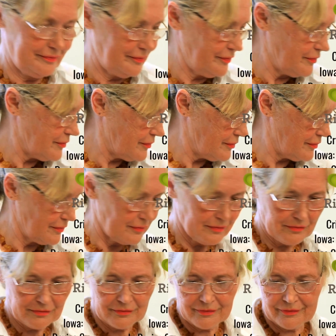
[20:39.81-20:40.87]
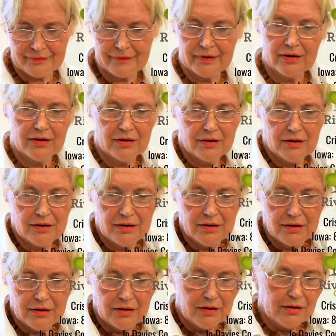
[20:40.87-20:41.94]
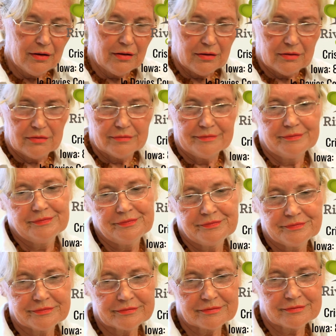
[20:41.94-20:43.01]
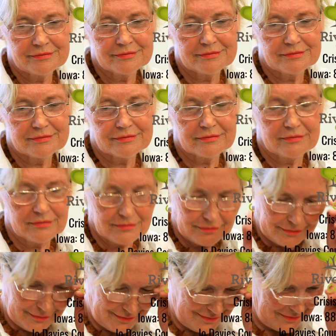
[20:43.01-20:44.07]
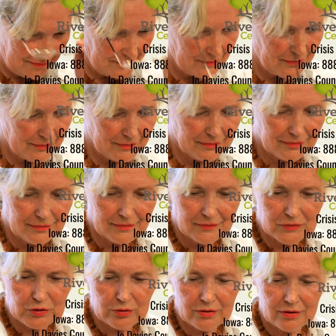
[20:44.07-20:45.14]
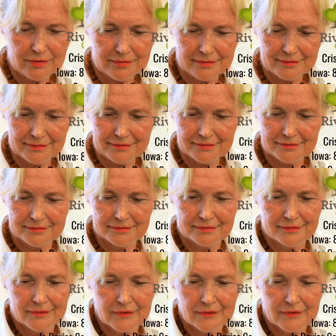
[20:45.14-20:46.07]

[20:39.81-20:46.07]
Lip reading: But put it in your phone and just try and click that button, or try and send a text to that group.